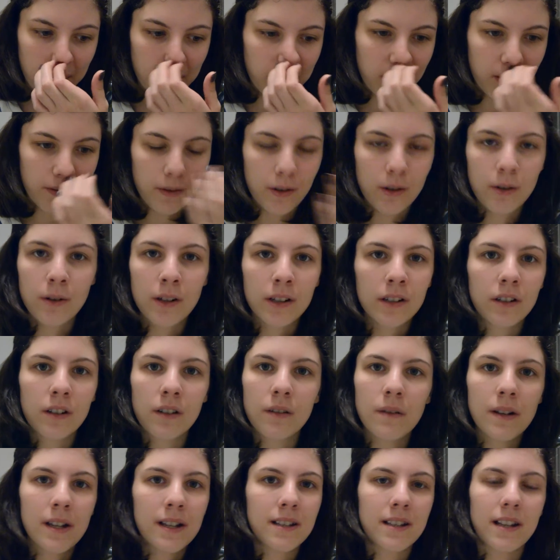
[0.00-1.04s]
If you go on
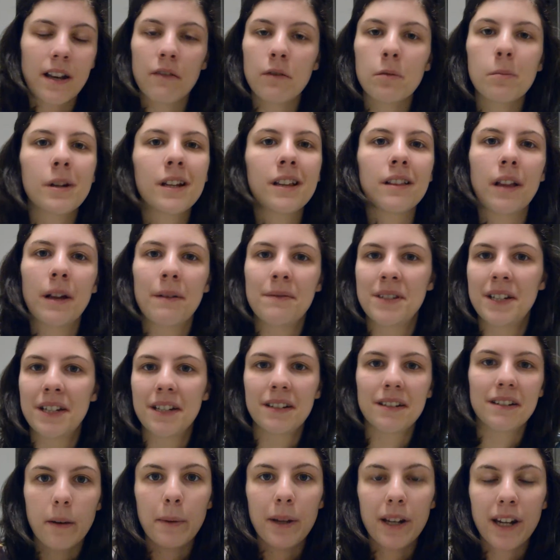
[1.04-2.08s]
Goodreads, everybody loves it.
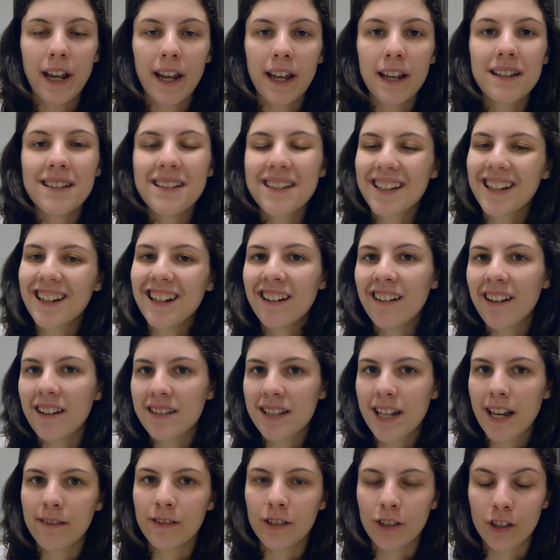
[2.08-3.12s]
I mean, A.S. King does
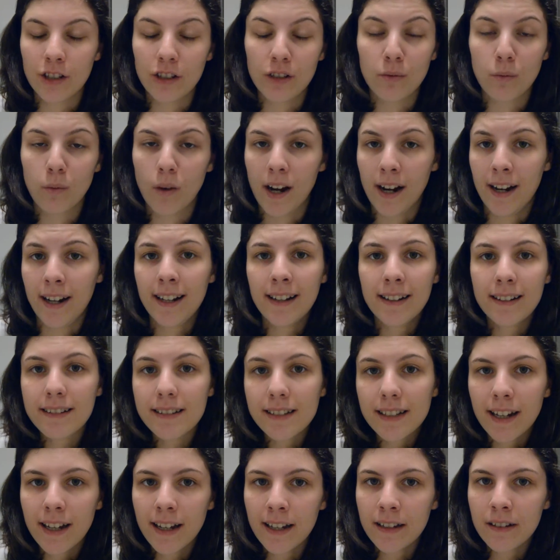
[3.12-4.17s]
have a good writing
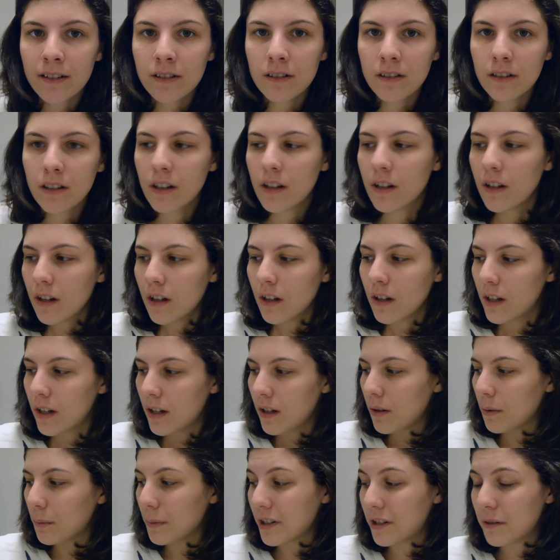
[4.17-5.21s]
style,
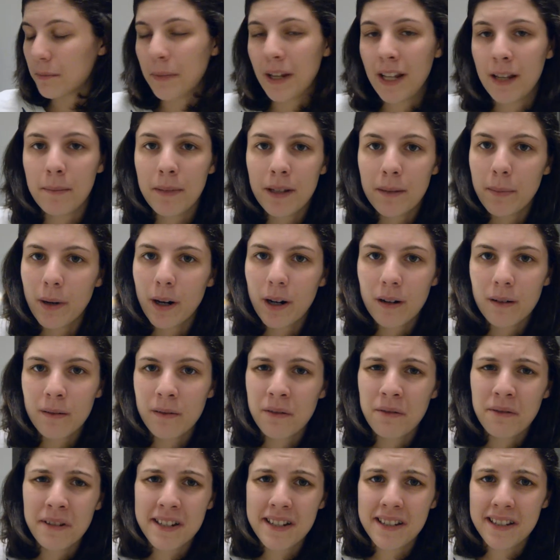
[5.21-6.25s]
which may be part of
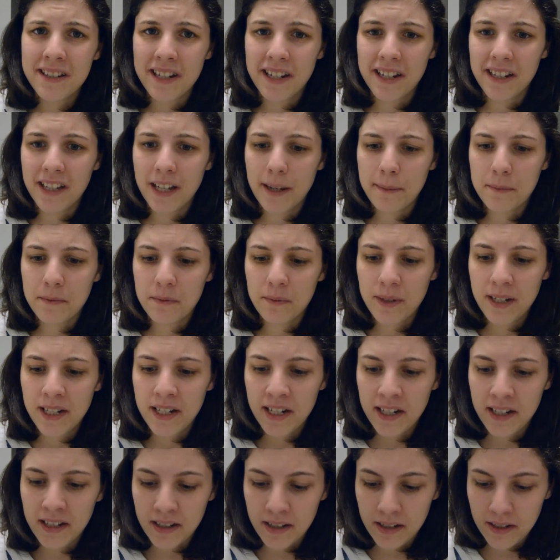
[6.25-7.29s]
the reason I kept
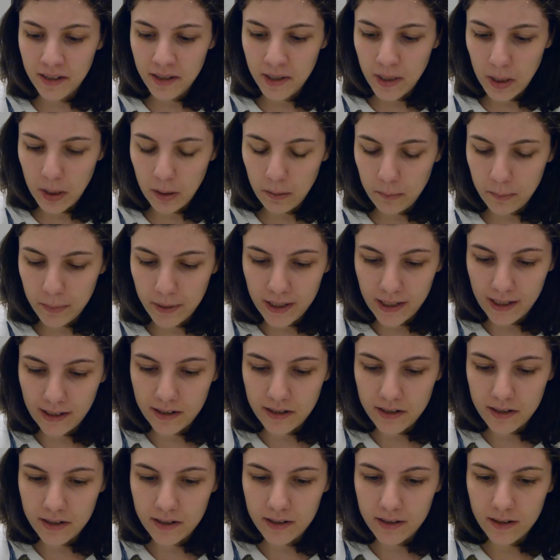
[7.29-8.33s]
reading,
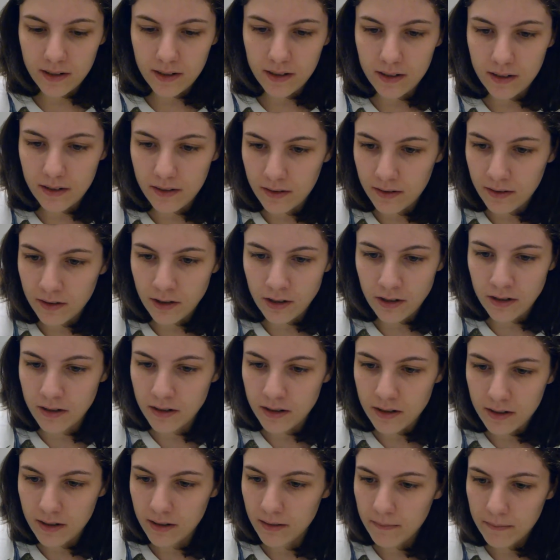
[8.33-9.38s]
but
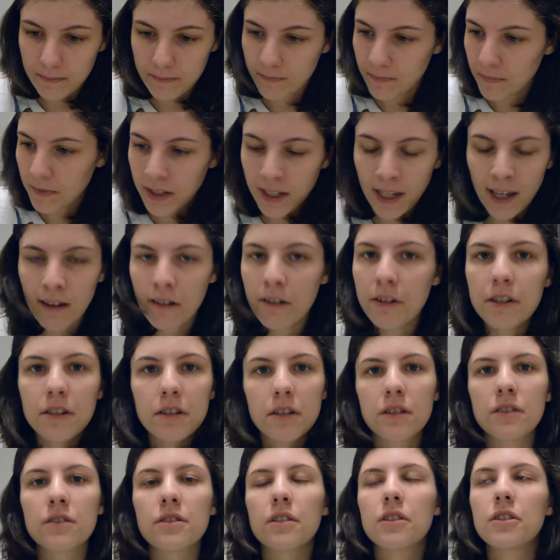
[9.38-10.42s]
just the
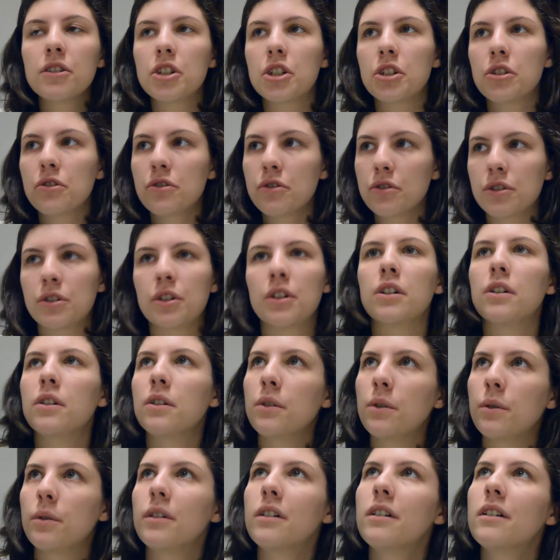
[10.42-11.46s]
characters are just
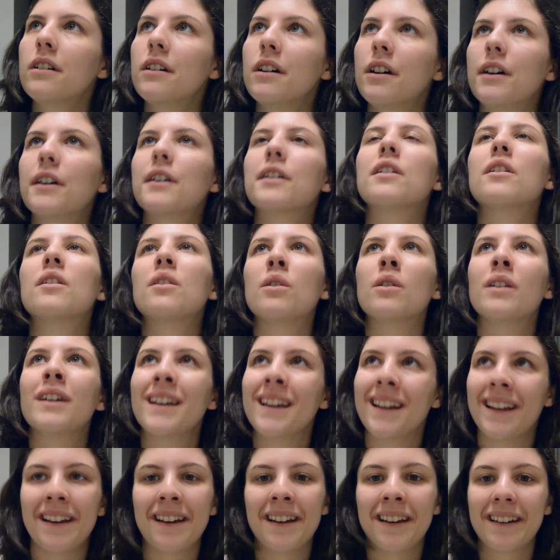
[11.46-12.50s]
so
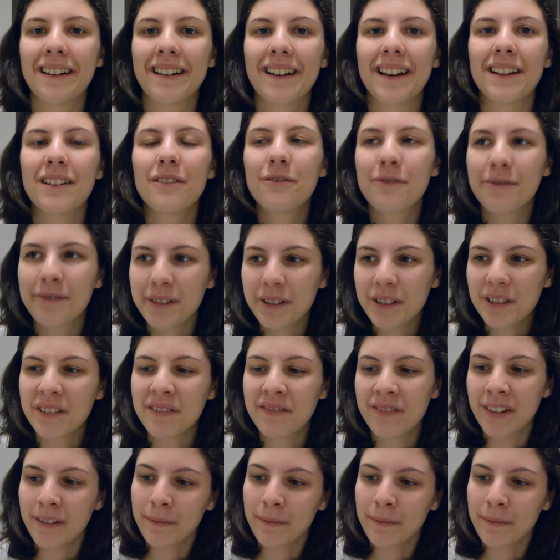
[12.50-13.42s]
annoying and full of